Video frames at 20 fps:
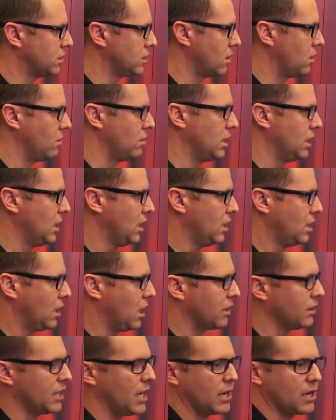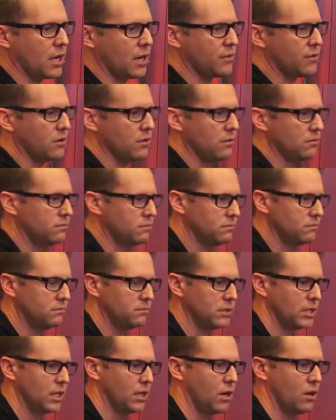So unlike other
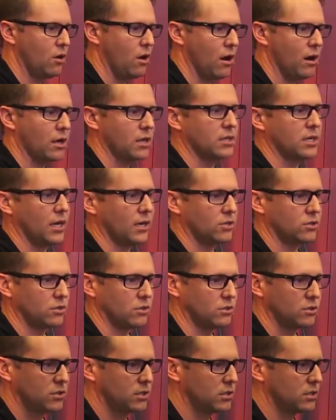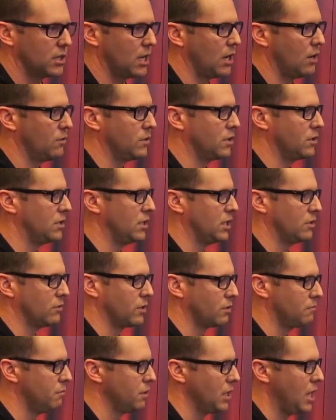architectures, when you're dealing
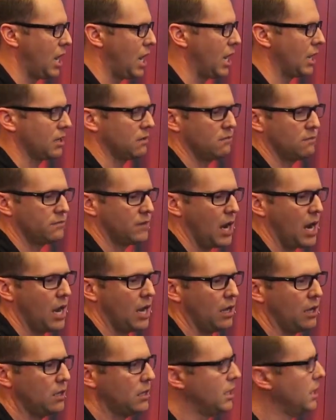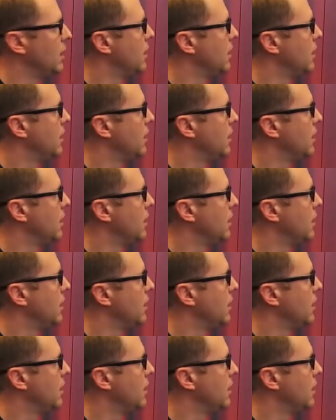with block and file,